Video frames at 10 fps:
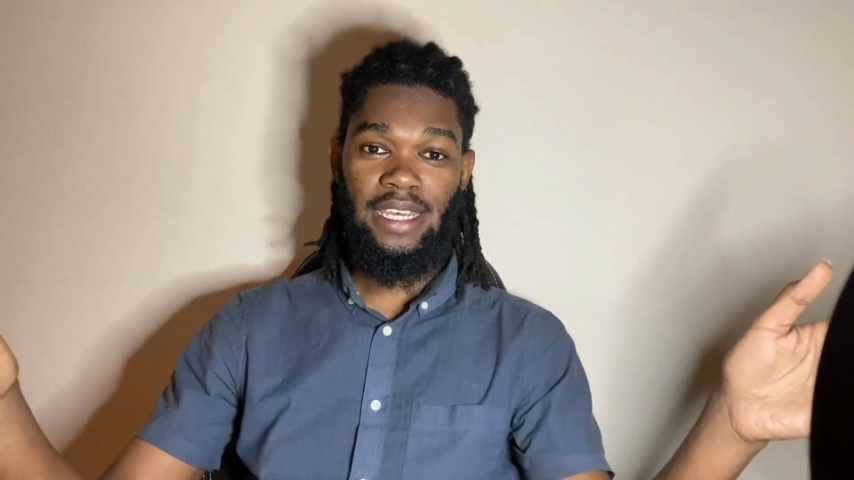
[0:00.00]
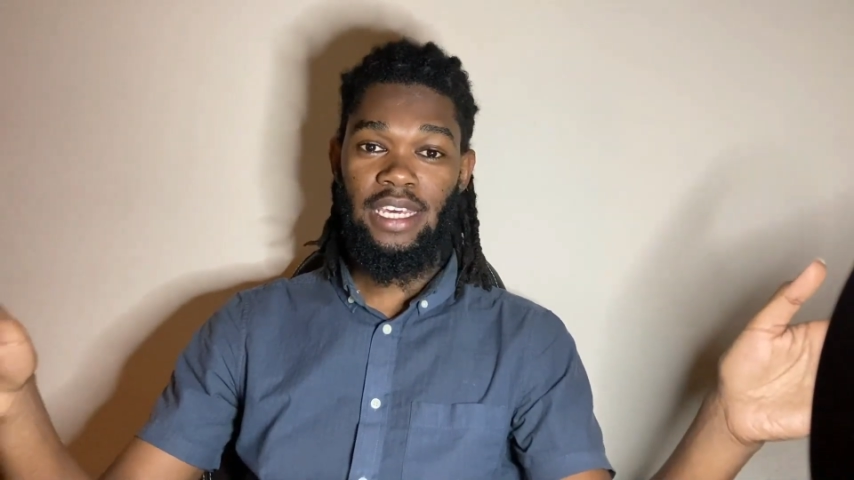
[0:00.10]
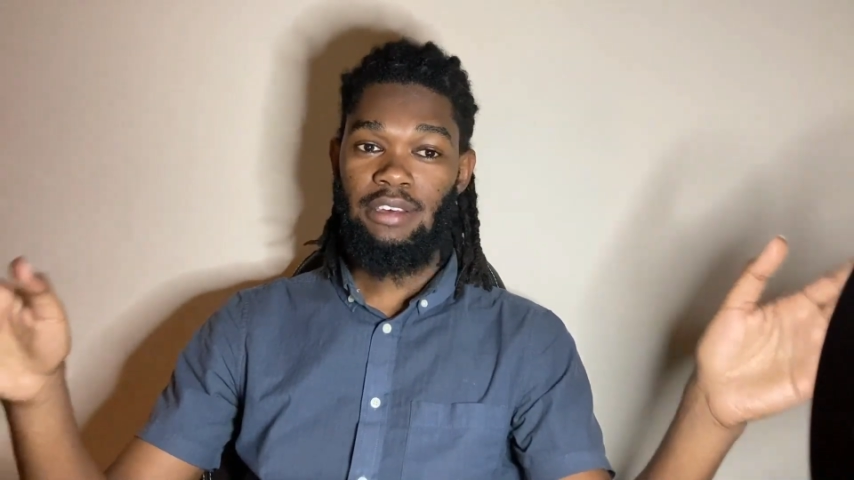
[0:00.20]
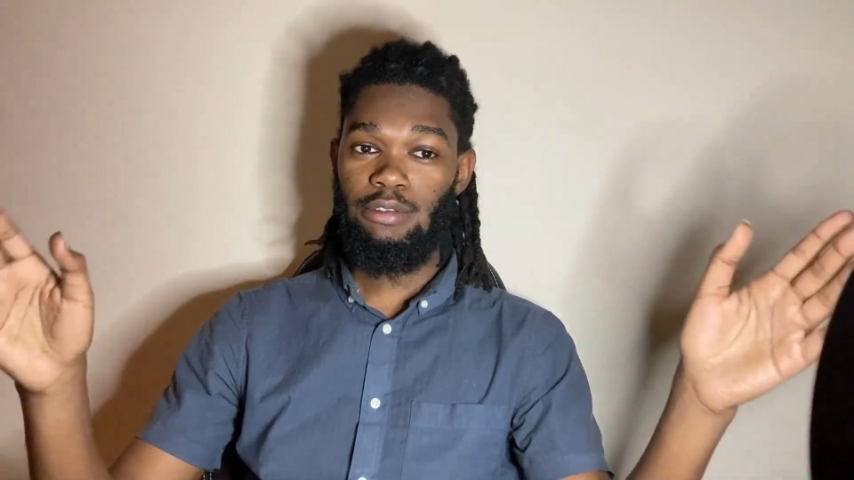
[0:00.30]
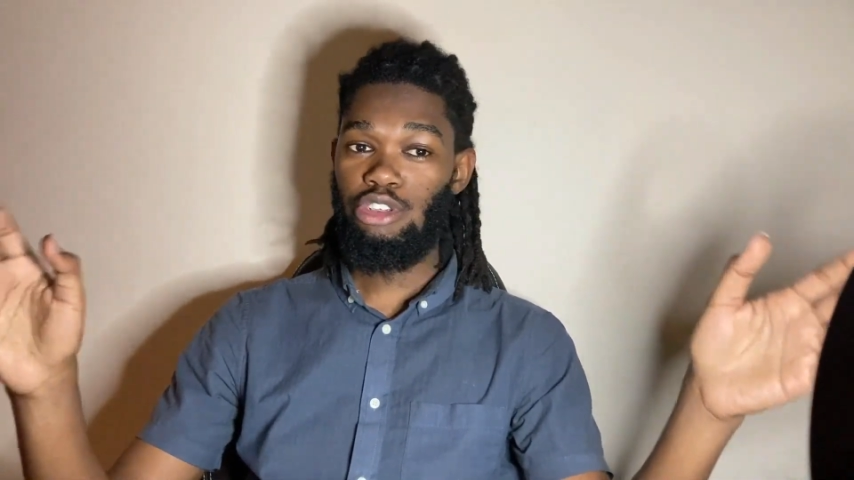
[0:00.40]

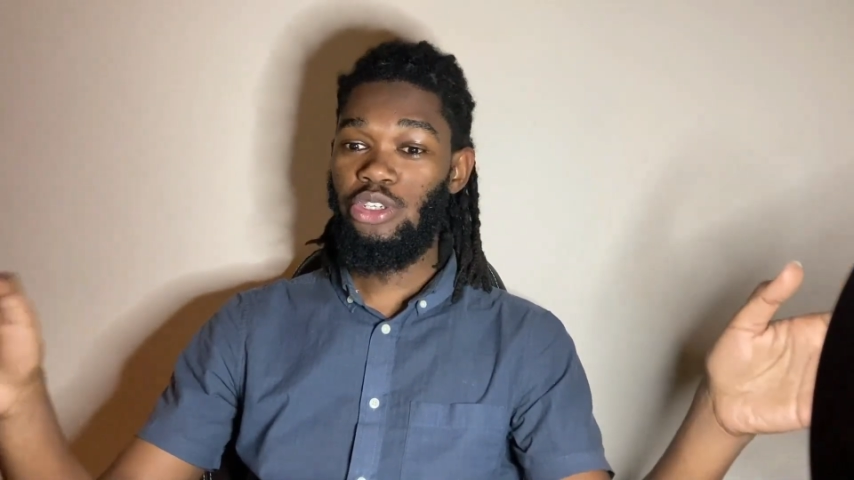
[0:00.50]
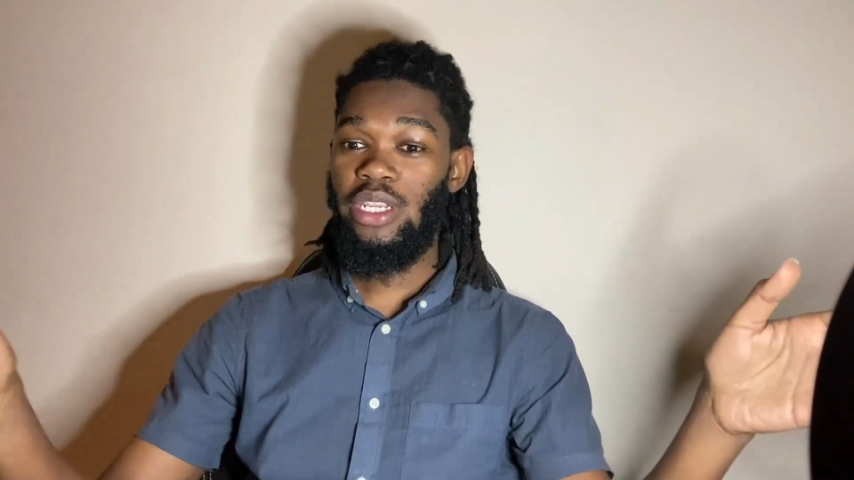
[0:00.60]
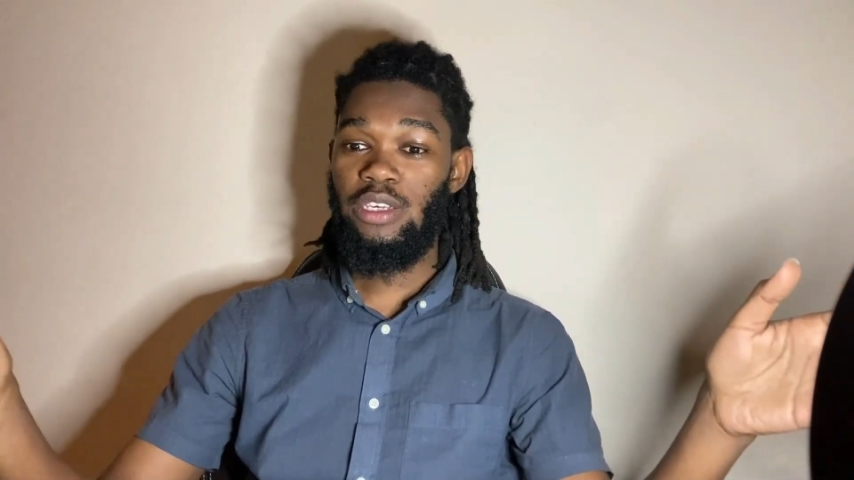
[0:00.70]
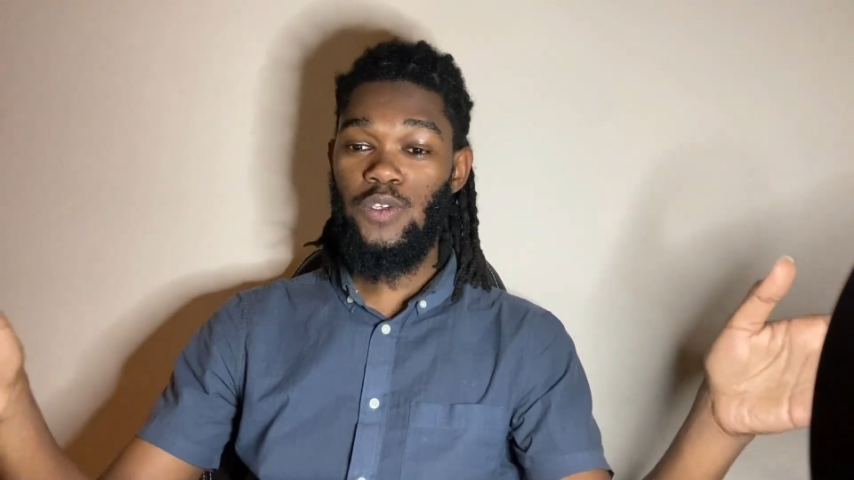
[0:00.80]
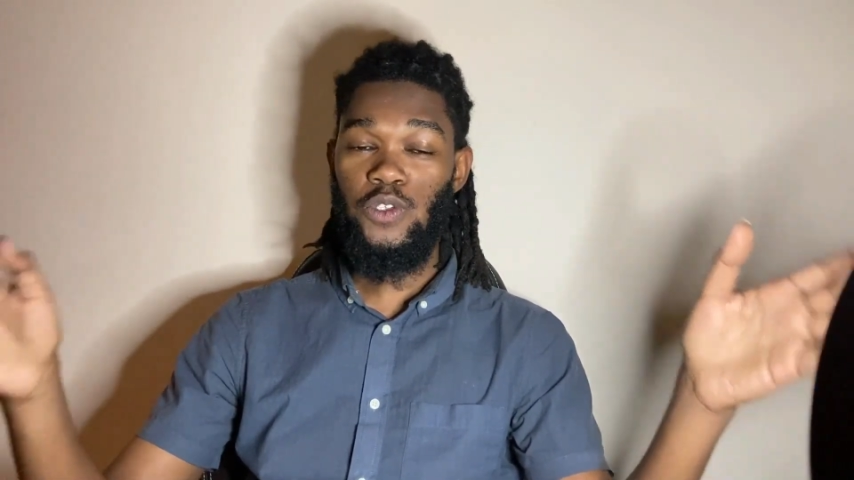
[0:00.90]
Usually
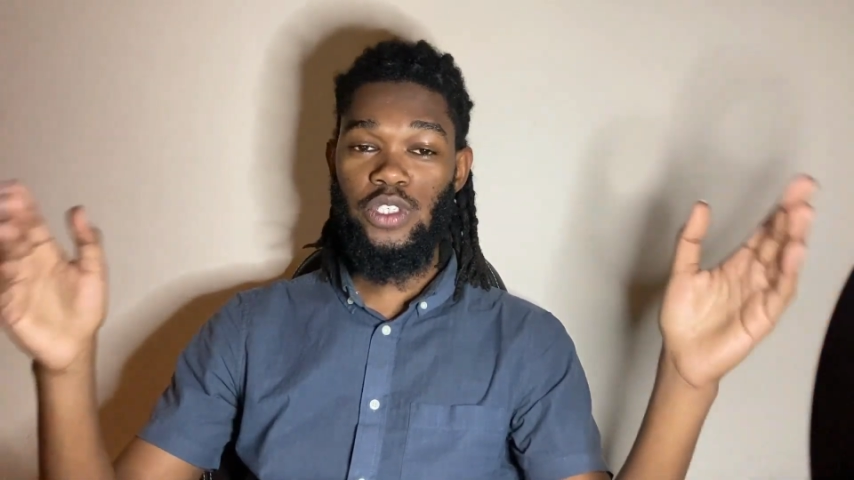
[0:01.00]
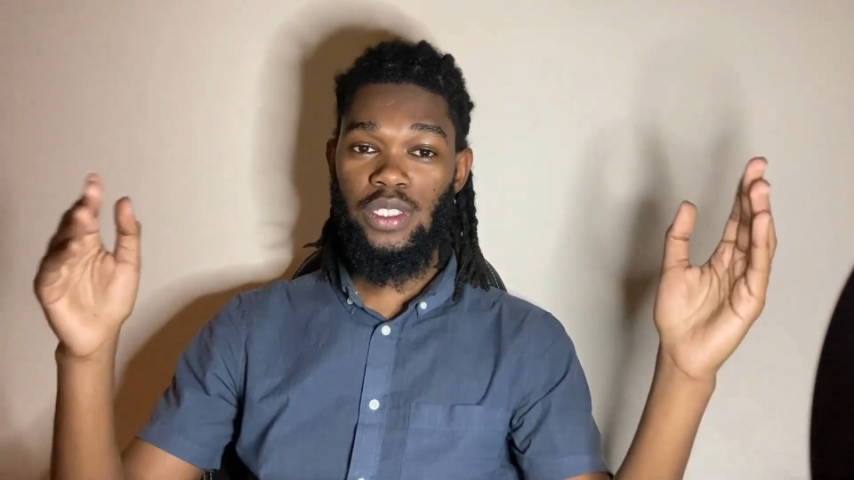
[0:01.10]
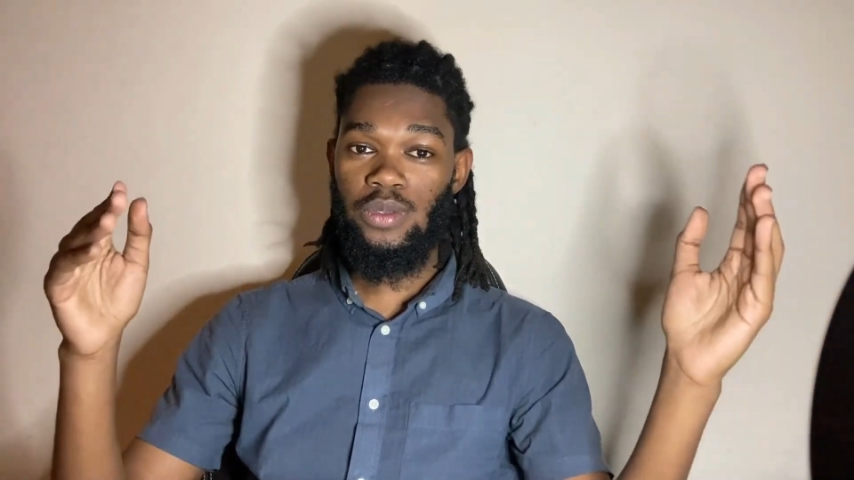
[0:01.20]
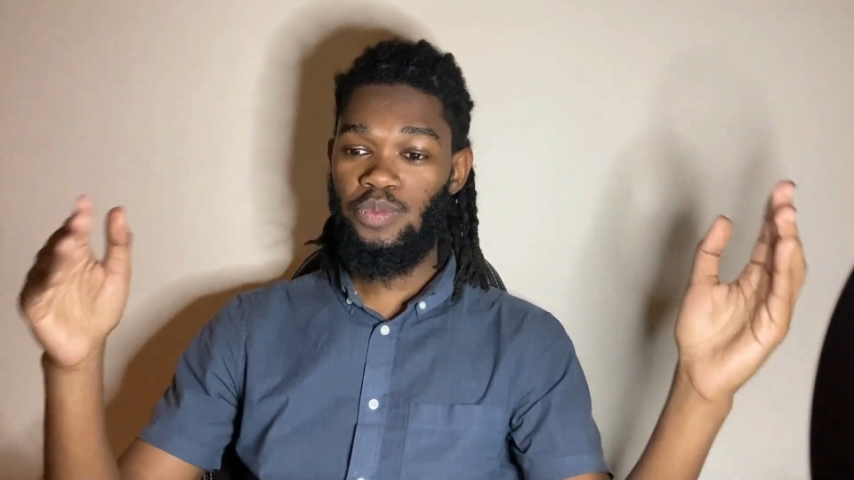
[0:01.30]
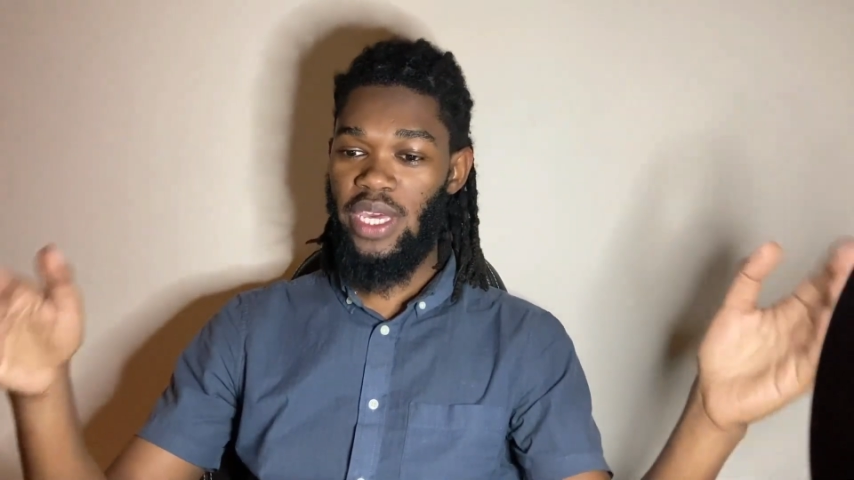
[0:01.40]
you're
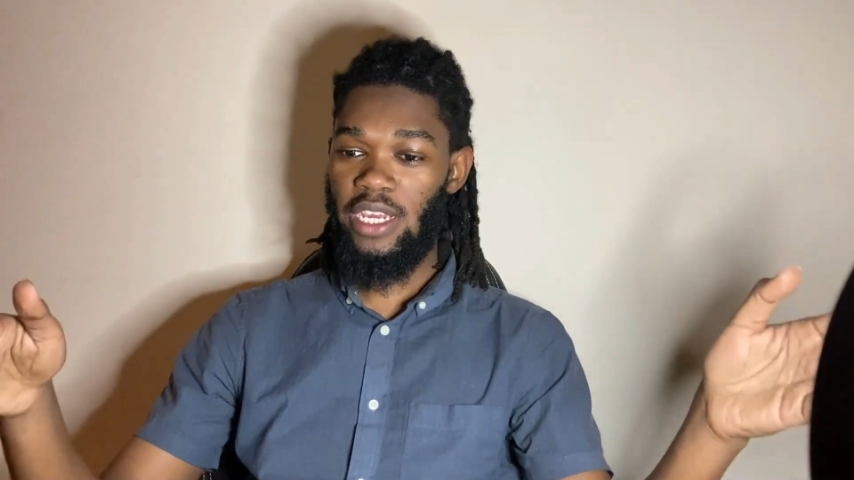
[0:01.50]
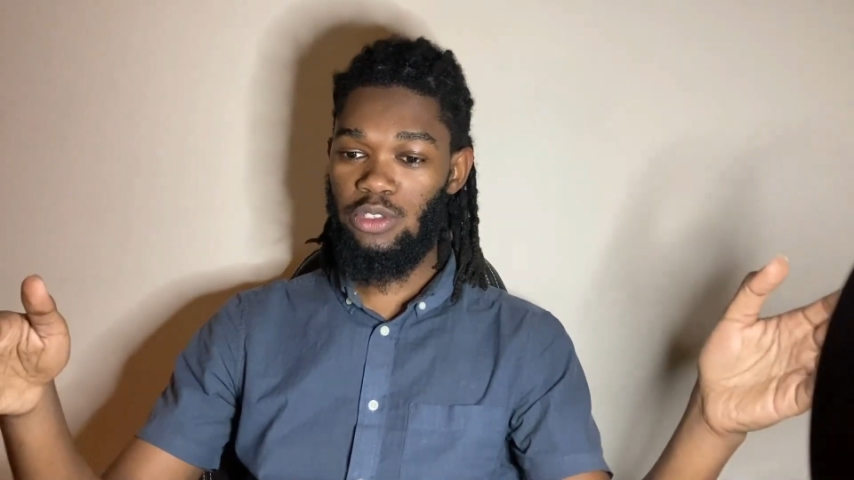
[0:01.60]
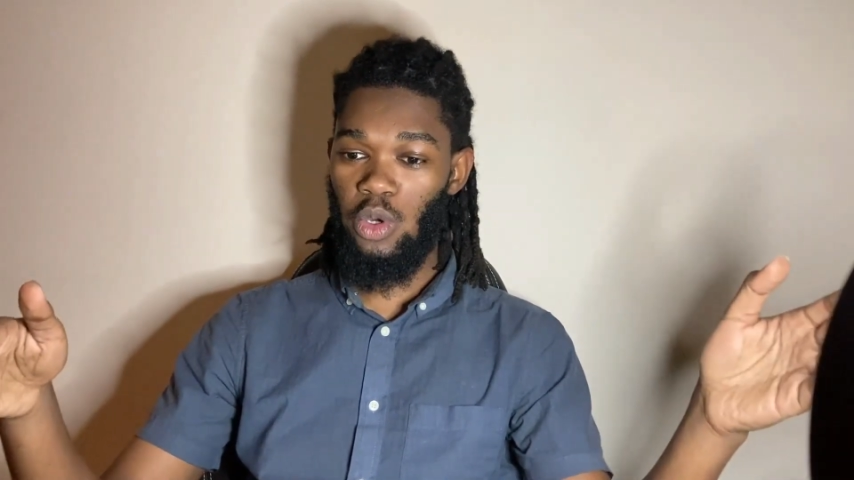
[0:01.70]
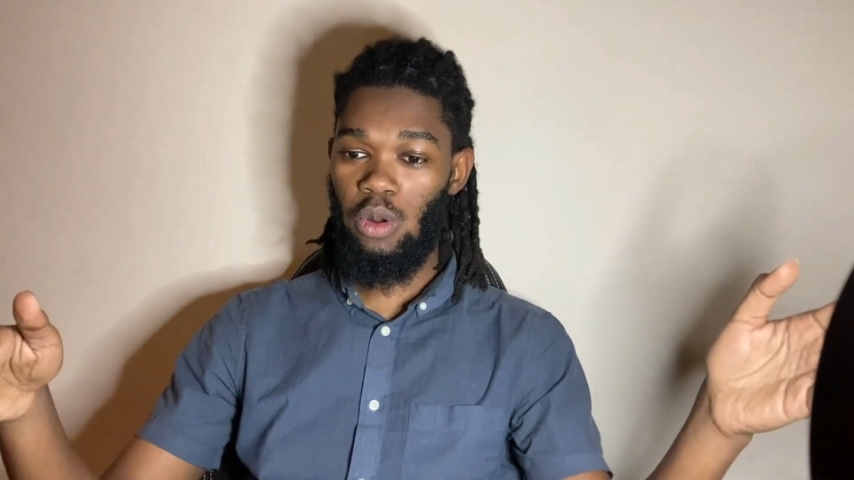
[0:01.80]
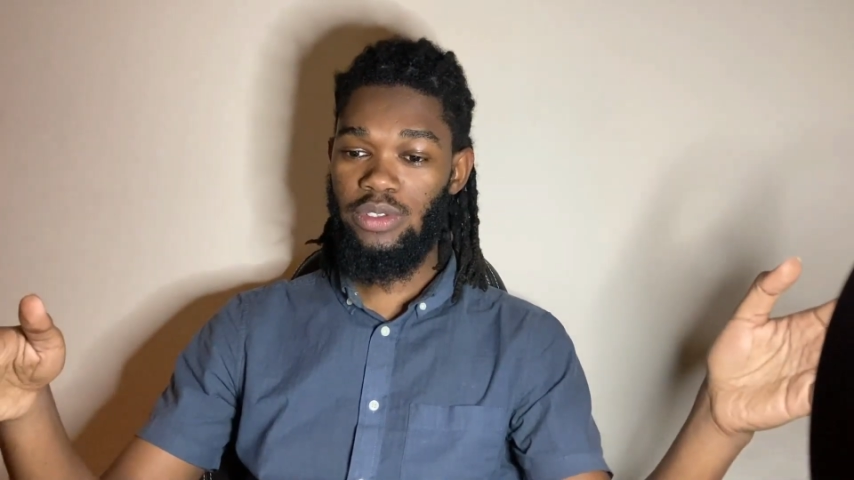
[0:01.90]
just being
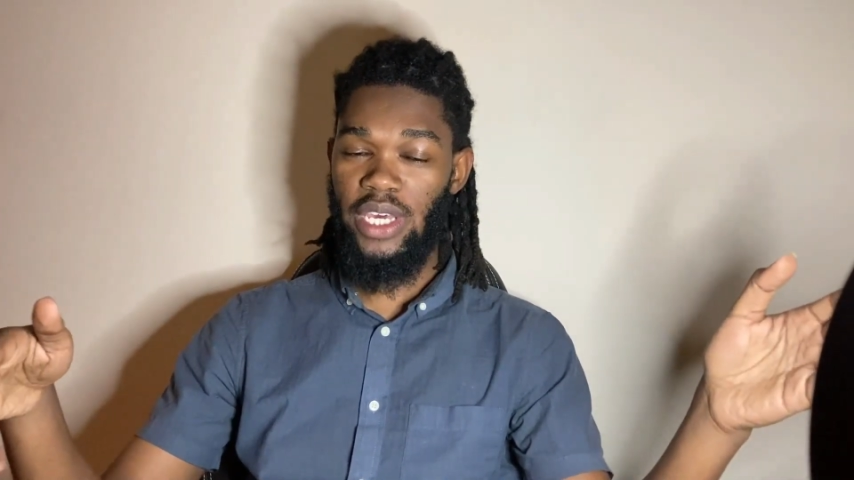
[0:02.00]
told,